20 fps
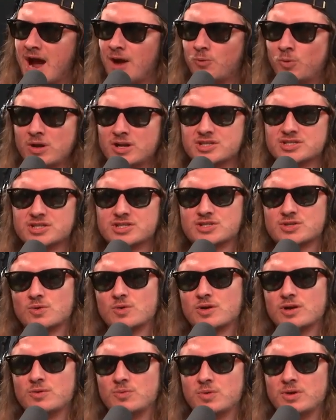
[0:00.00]
What is the
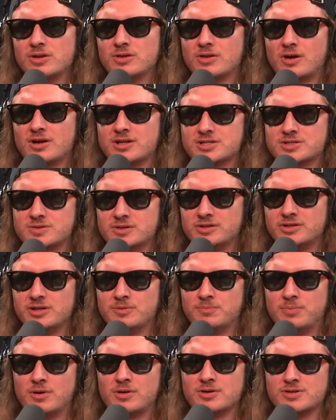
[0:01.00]
story with
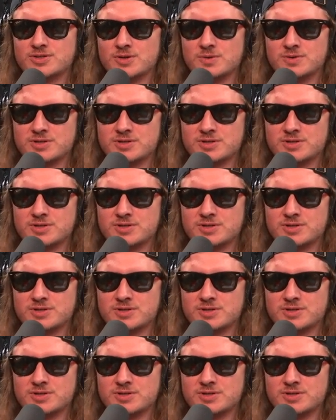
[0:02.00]
Australian punters though?